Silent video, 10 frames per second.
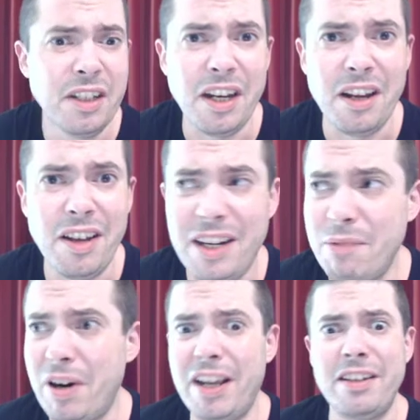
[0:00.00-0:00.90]
I hate to
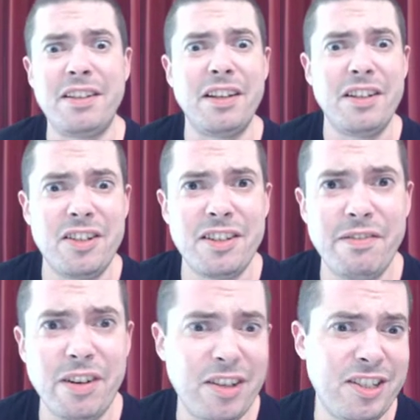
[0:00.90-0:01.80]
break it to you. It's just a
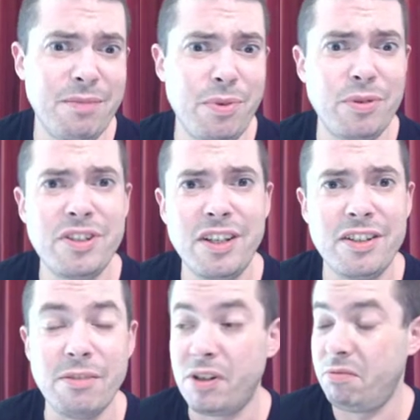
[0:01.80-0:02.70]
very simple
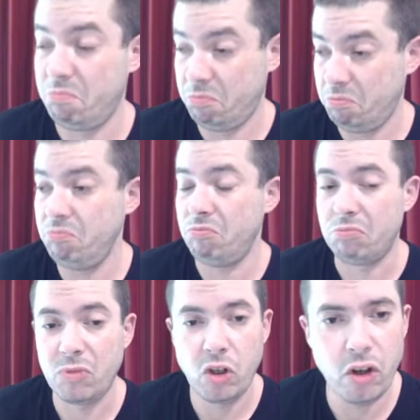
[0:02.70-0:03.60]
system going,
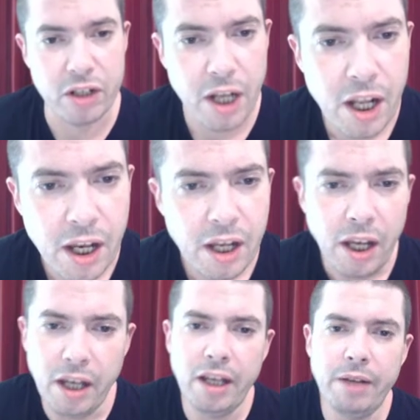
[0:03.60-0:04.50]
good.
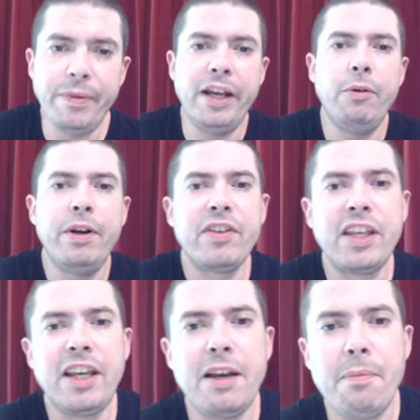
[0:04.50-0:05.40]
However,
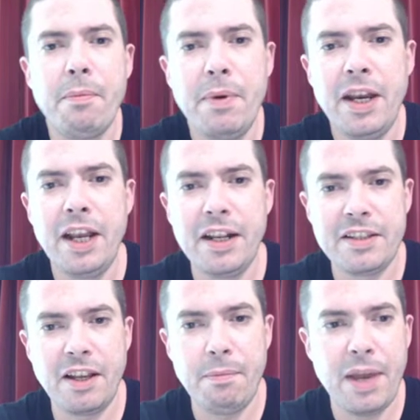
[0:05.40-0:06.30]
the
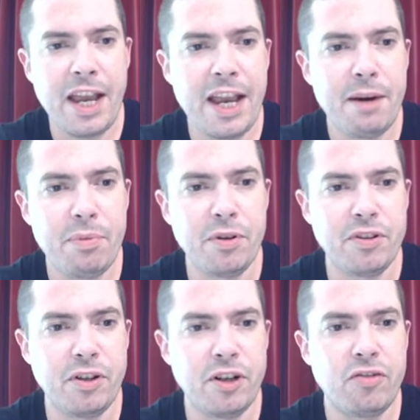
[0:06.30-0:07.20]
minute a man
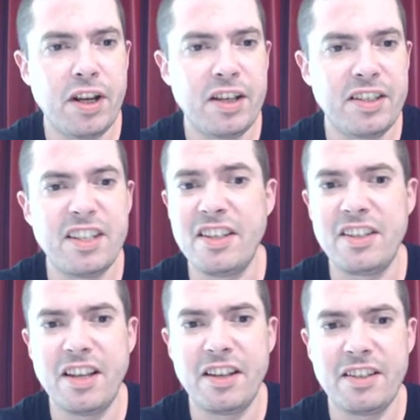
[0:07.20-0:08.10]
puts on a dress, it's
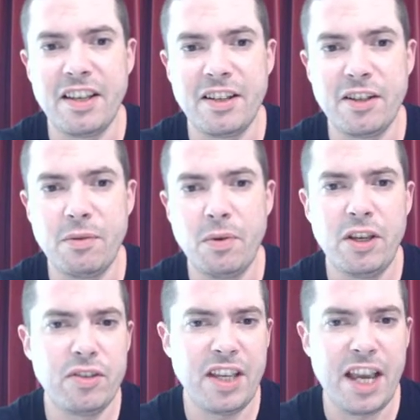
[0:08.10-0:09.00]
disgusting. So what are
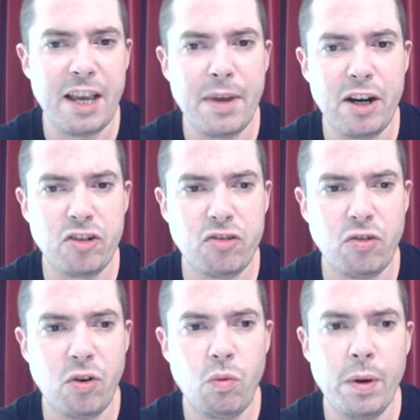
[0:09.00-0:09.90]
you saying? Men are
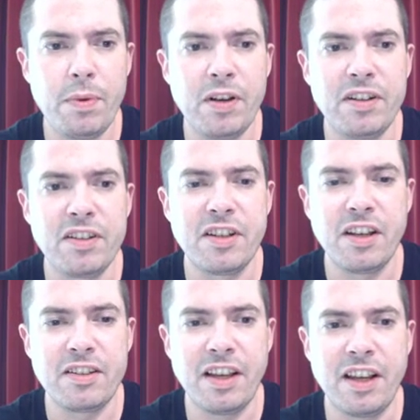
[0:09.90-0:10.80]
strong, women are
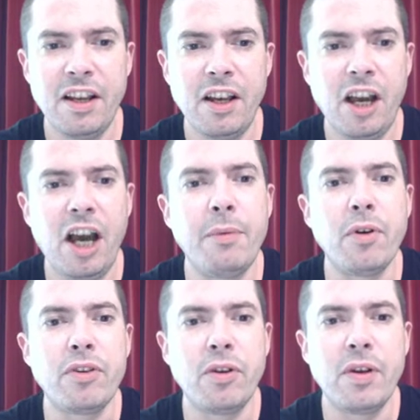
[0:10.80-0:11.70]
disgusting. I'm
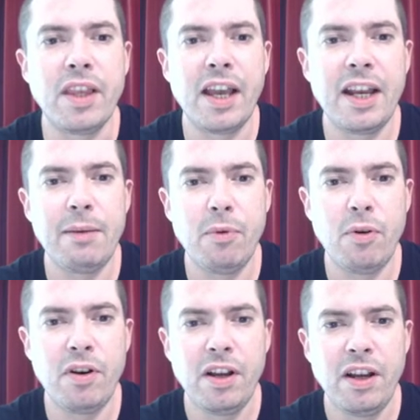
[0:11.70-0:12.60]
not doing that anymore.